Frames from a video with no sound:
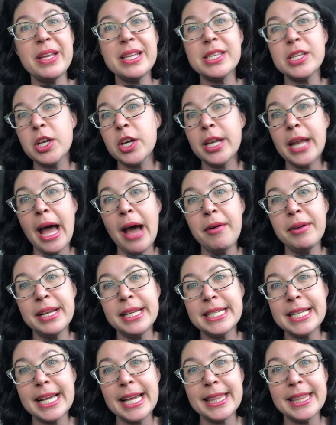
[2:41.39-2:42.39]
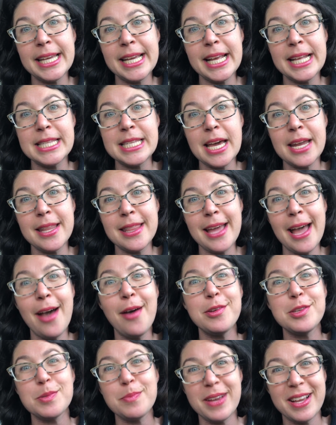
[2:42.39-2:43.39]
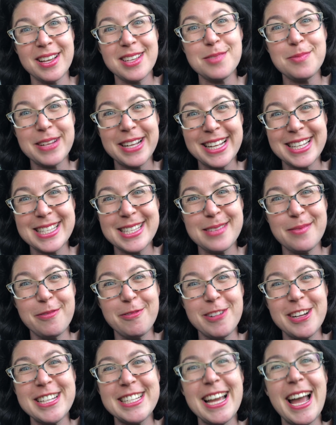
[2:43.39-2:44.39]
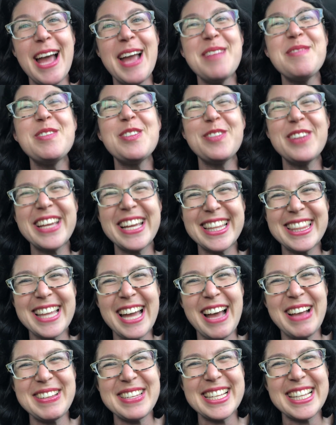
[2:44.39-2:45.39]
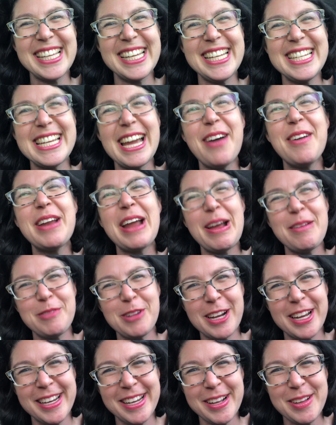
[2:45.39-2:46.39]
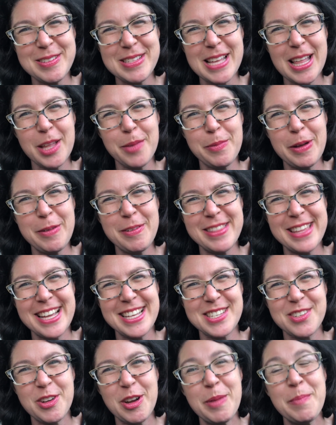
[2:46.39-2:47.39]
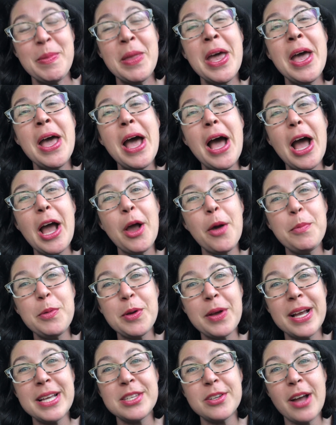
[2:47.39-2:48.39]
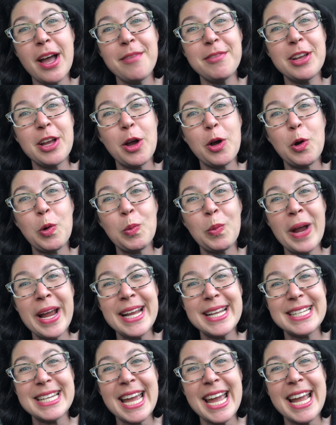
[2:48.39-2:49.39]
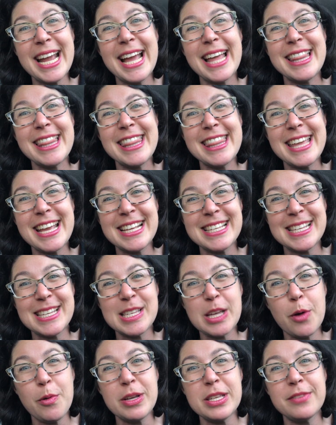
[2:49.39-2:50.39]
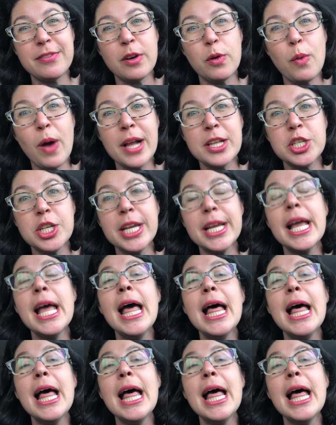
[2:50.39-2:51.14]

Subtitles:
It's a good outing to get the kids out of the house. My husband gets some free time, we get the house cleaned out, and we're gonna go celebrate with ice cream. I hope you guys are having a great day, and thanks as always for watching.